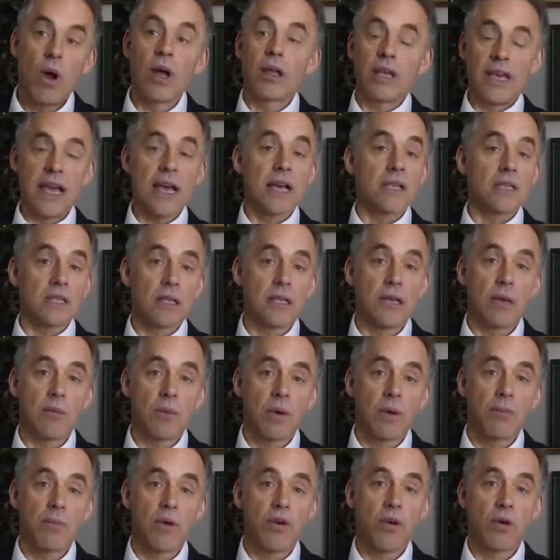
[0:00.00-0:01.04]
Well, yes, and
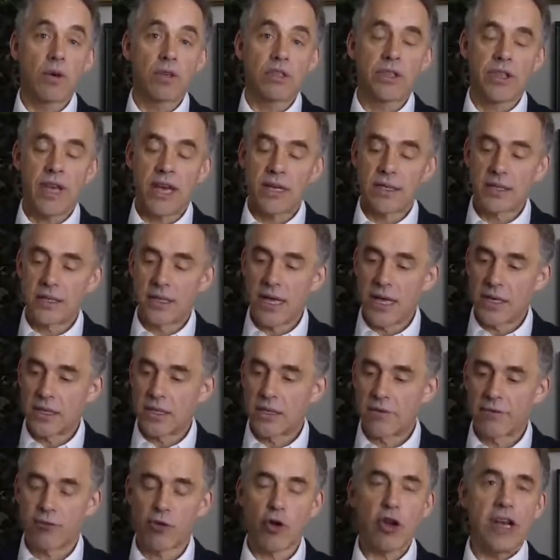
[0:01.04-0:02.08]
of course that's
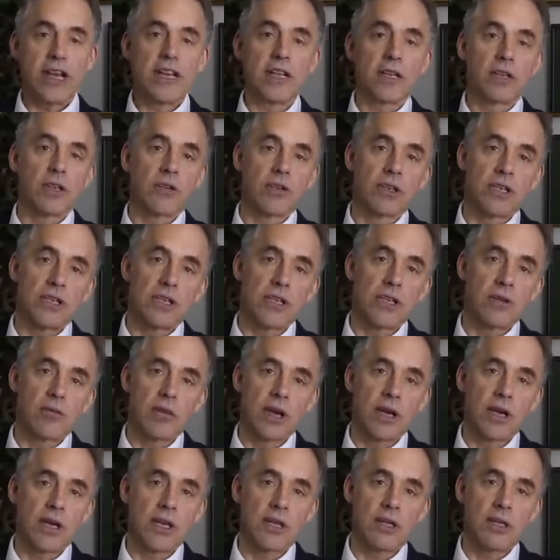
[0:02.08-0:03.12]
the Freudian critique,
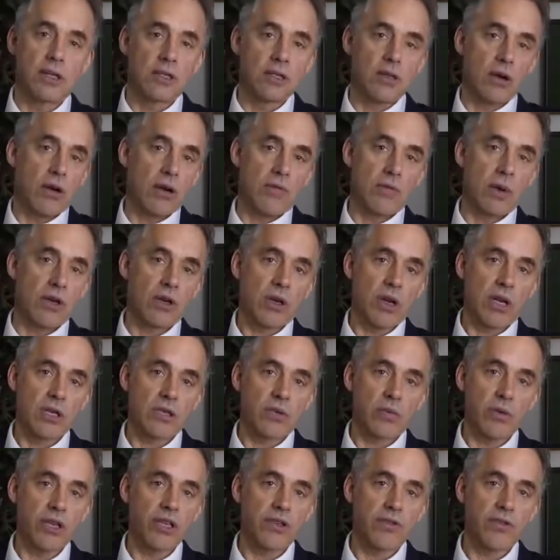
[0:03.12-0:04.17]
right? He just thought about it
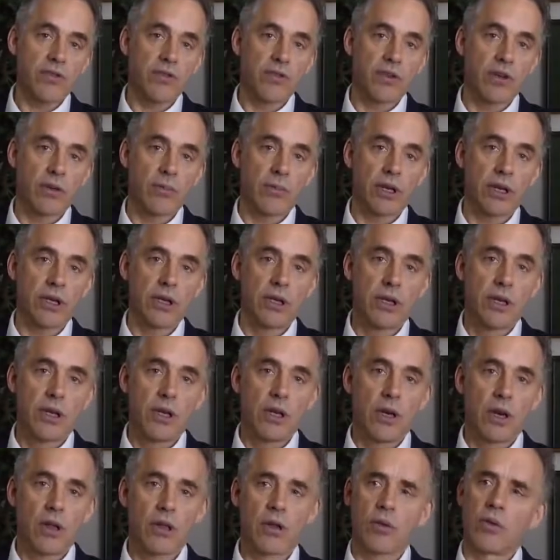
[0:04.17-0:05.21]
as a wish fulfillment.
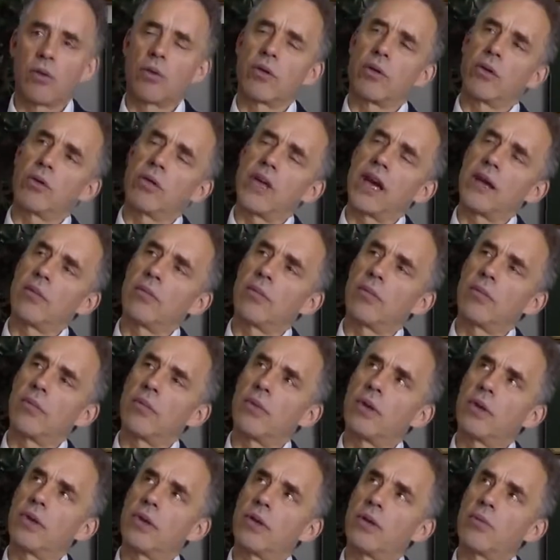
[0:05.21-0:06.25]
Although
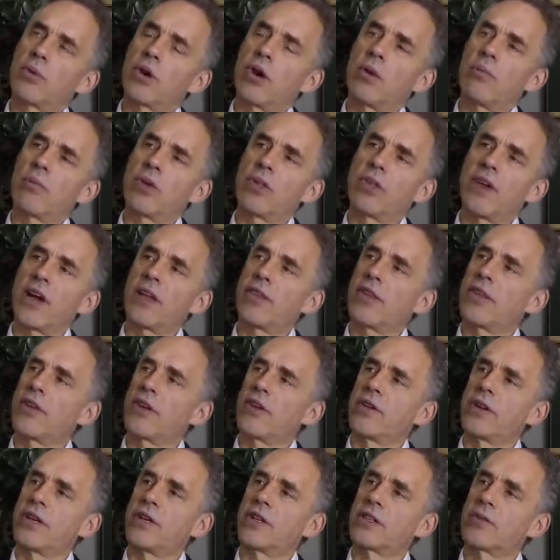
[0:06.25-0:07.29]
the problem with that
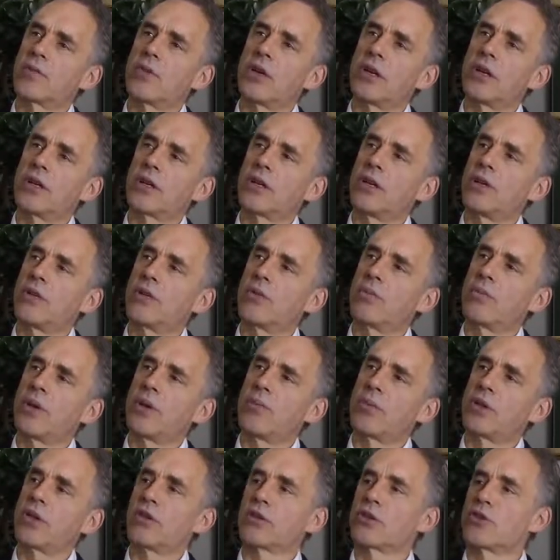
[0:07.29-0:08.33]
theory is, well,
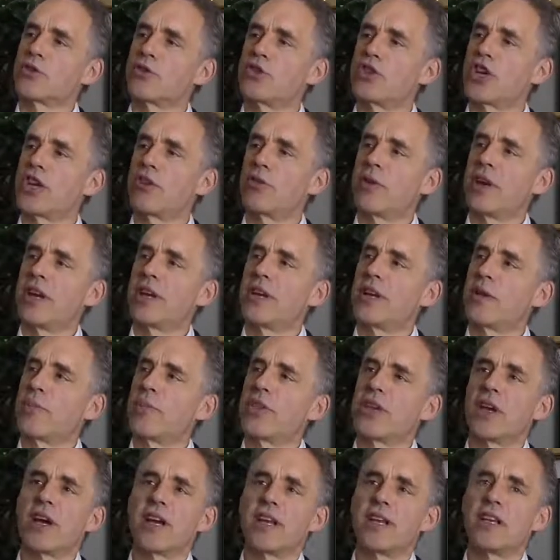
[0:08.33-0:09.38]
people also generated up
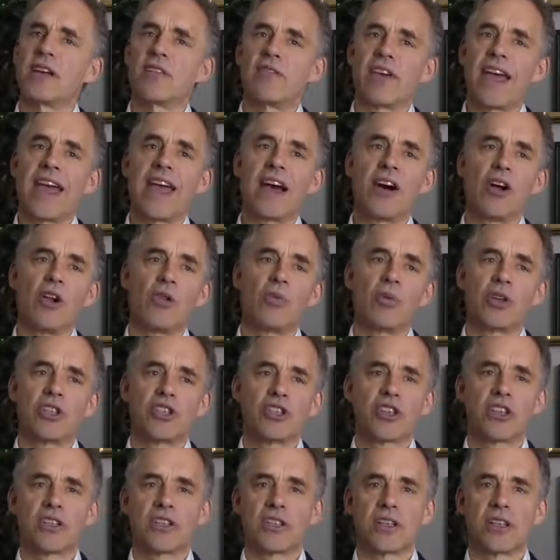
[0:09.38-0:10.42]
the idea of hell,
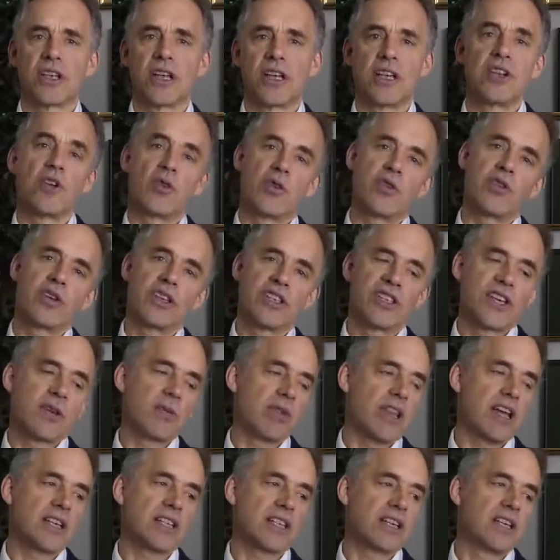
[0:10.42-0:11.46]
which doesn't, you could say,
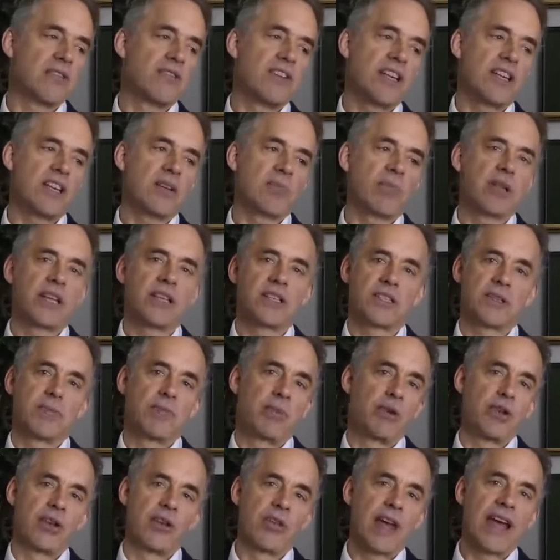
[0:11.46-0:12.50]
well, that's a convenient place to
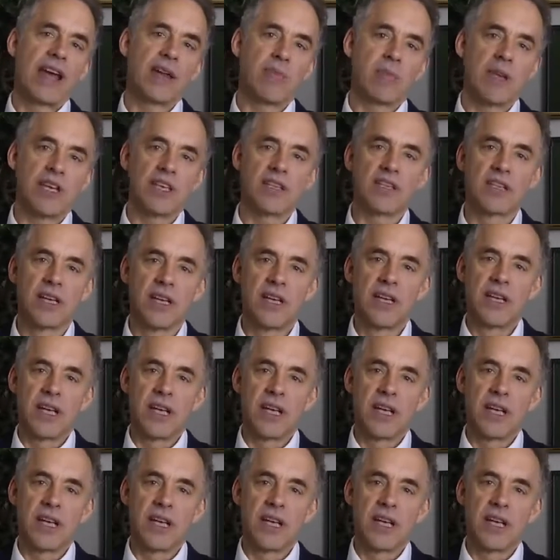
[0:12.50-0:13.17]
put your enemies